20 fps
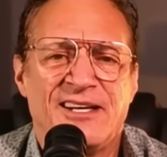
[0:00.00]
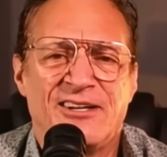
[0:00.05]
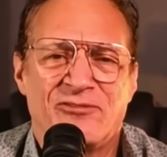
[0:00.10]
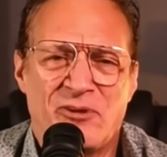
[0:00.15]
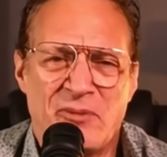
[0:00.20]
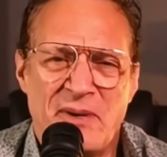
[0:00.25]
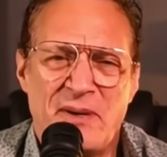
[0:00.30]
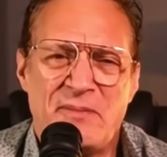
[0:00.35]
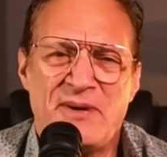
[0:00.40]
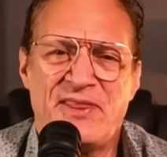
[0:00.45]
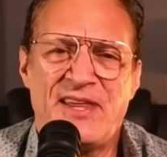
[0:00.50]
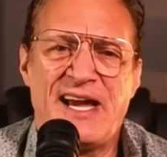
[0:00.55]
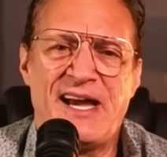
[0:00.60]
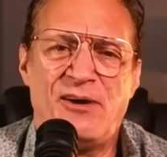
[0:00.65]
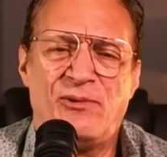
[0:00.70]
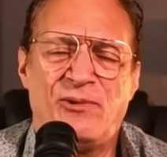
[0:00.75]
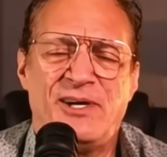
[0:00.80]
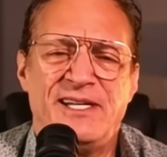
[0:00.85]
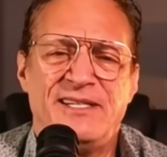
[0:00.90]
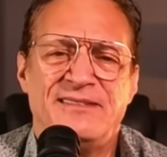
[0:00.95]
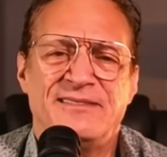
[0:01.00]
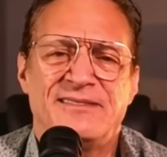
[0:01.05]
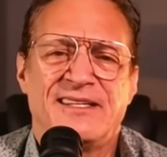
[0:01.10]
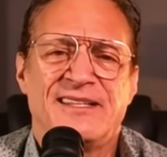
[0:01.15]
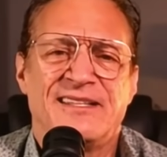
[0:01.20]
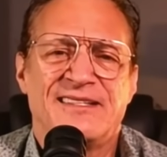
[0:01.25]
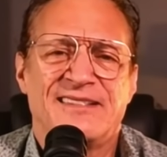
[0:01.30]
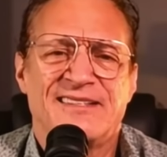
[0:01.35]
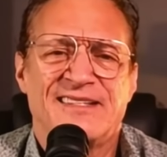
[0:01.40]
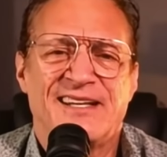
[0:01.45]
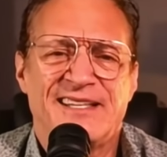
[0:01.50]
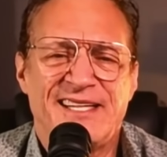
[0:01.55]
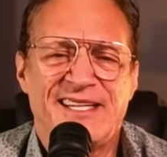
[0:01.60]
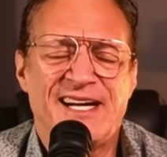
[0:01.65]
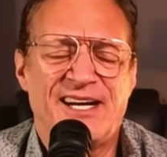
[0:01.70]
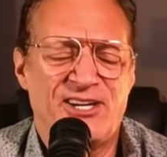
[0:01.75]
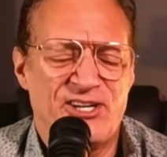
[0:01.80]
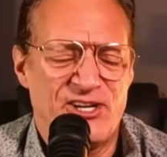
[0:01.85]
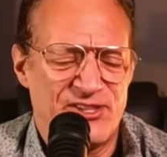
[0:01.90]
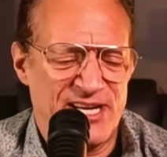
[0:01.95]
Remember that one? I think
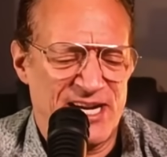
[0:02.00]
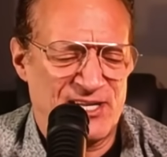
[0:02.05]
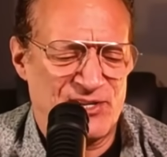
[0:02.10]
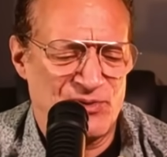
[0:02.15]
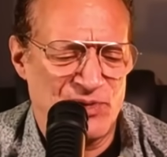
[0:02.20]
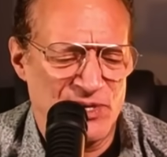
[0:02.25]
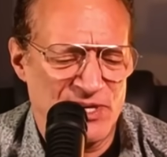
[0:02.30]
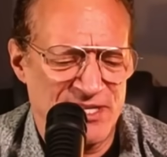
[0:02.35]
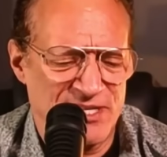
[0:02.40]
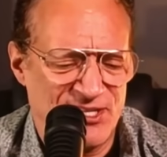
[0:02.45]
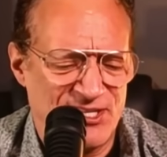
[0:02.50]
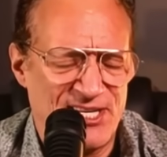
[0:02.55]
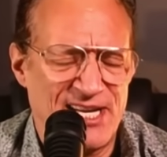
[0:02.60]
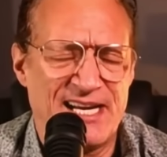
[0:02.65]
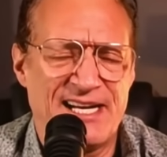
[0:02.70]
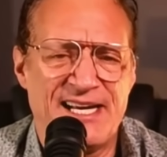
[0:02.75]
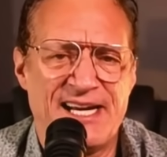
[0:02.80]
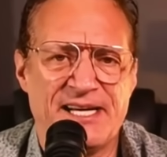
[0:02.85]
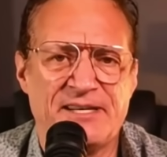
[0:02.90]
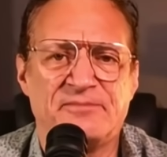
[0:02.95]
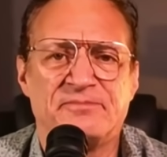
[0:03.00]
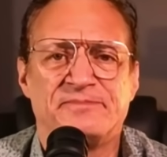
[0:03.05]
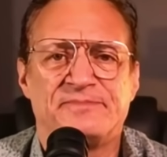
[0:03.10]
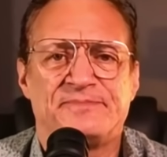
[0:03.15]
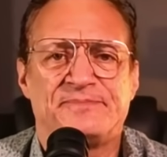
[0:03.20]
I heard that quote on CNN.